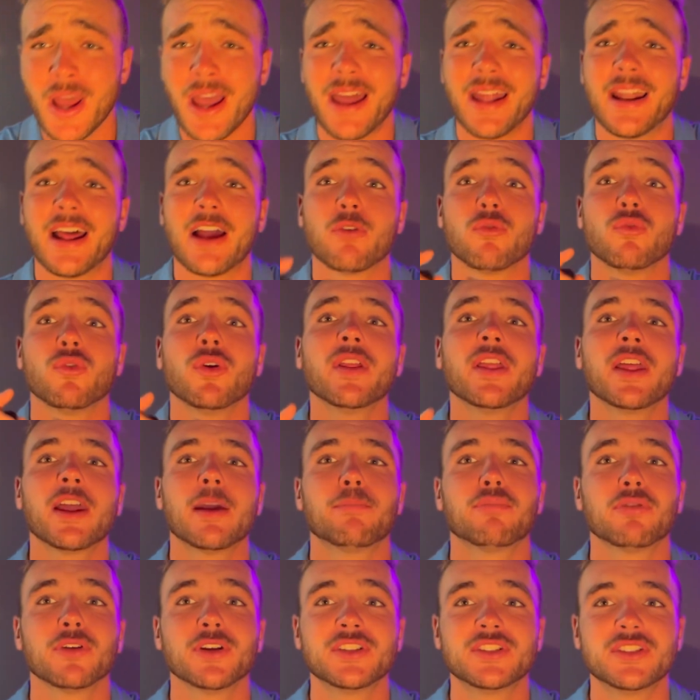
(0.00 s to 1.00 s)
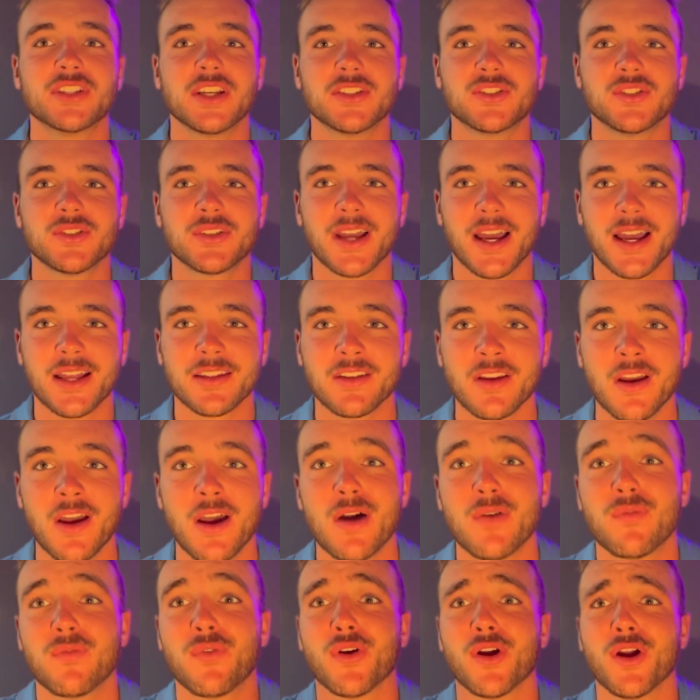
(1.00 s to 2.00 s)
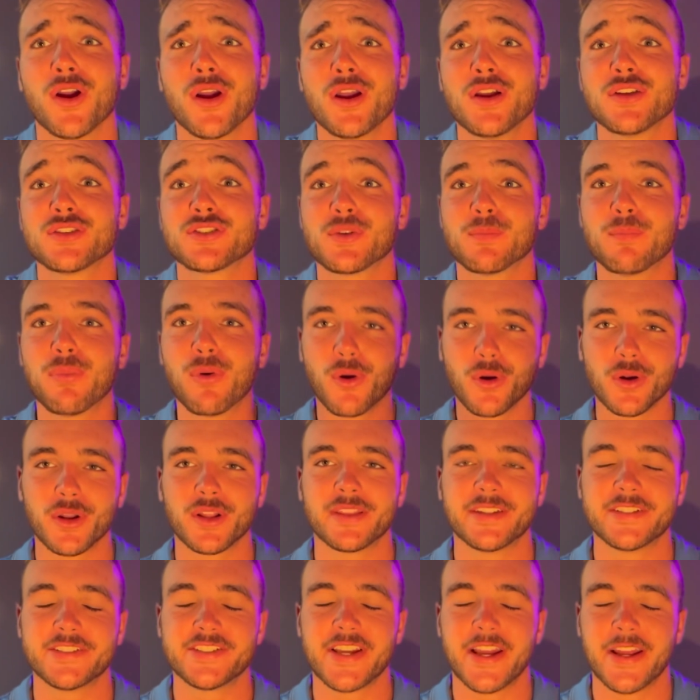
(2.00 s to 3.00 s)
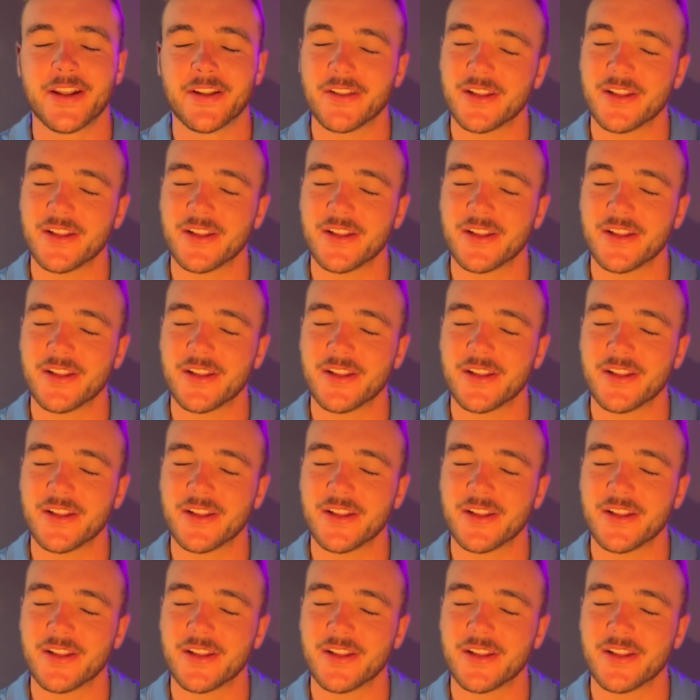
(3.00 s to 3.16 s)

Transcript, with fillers: And I really appreciate you guys for supporting the channel.